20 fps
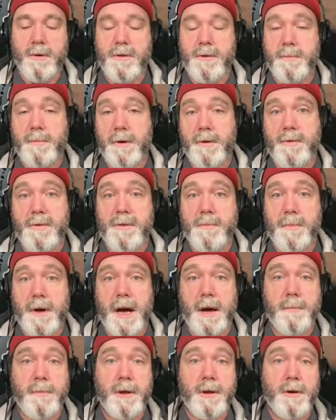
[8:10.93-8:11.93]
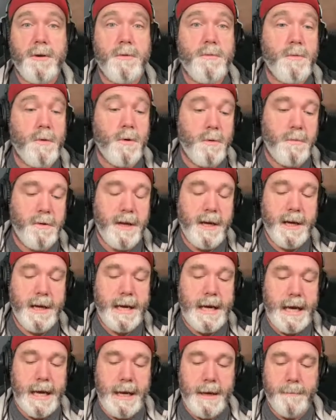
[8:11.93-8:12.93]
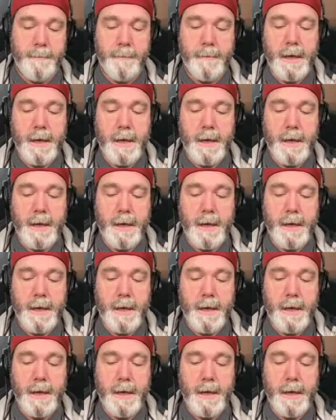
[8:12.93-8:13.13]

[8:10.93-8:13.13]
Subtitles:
most popular role-playing game.